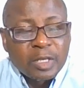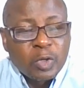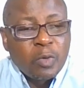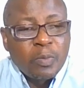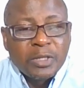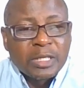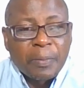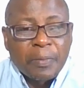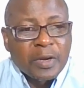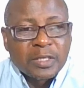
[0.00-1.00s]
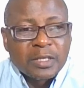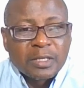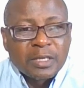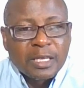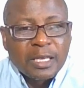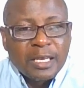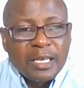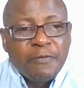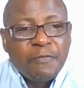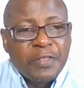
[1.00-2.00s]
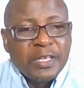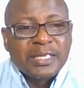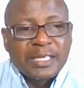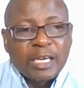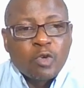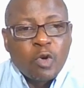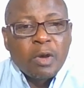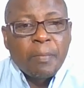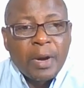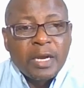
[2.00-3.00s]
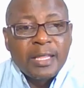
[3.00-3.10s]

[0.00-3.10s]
Don't be surprised if things start going bad.